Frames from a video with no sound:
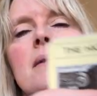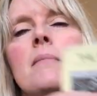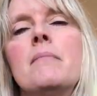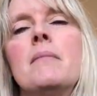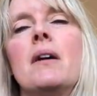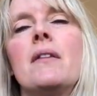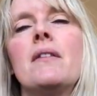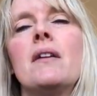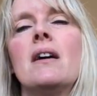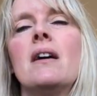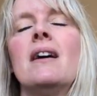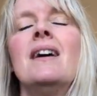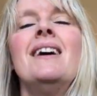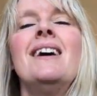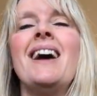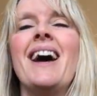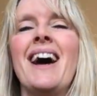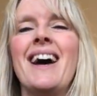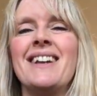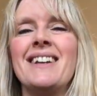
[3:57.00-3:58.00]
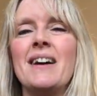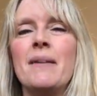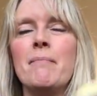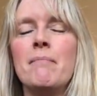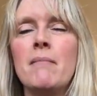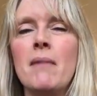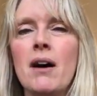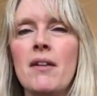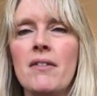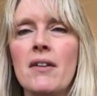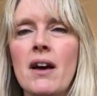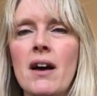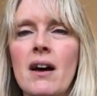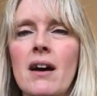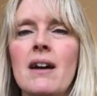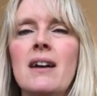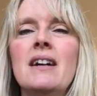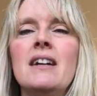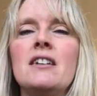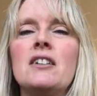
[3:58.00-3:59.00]
her mother. And her
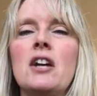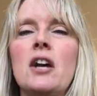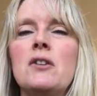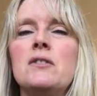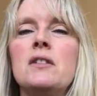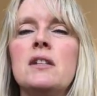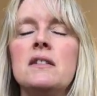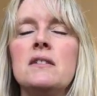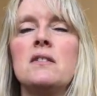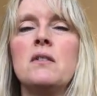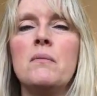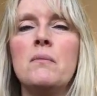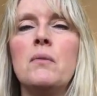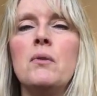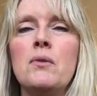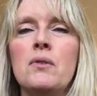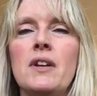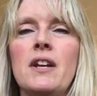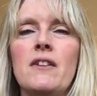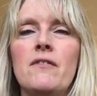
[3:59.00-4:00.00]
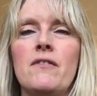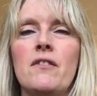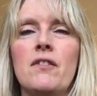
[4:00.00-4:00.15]
mother goes into mourning